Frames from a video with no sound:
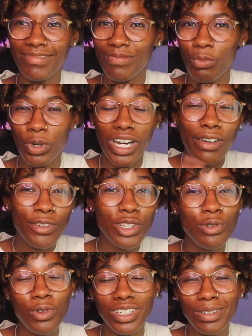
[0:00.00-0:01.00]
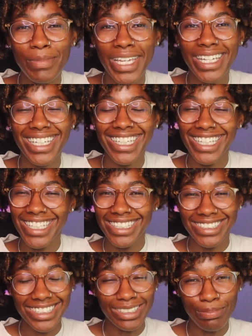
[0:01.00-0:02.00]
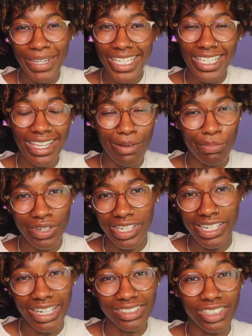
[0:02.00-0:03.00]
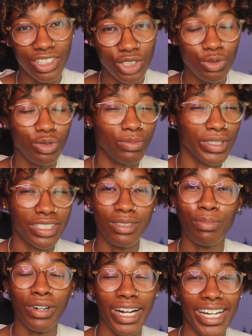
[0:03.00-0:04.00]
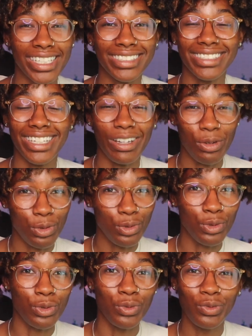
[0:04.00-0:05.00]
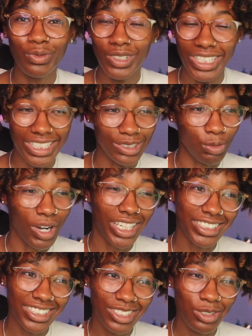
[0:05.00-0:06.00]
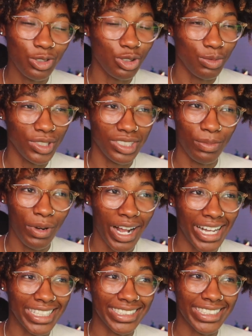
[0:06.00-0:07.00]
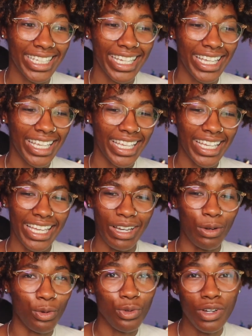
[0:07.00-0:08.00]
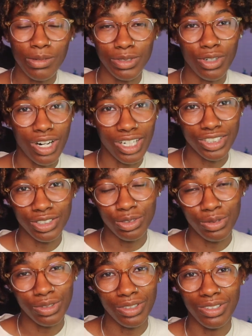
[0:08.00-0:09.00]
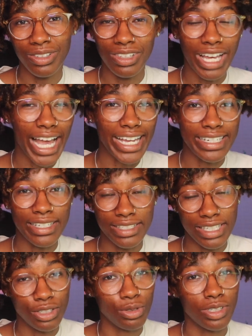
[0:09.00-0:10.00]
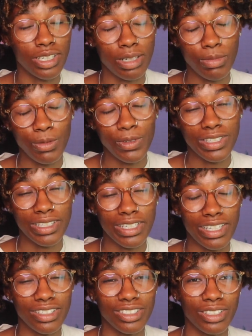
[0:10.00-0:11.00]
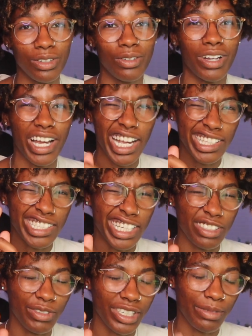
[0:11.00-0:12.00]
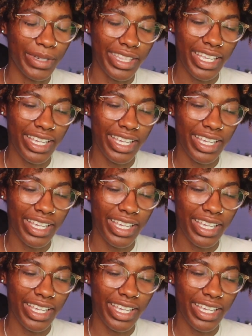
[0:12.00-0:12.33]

whatever you want to make, just make it and put it out there. You will be surprised at who is watching you. You'll be surprised at who comes across you and the ideas that you could come up with together. So highly, highly recommend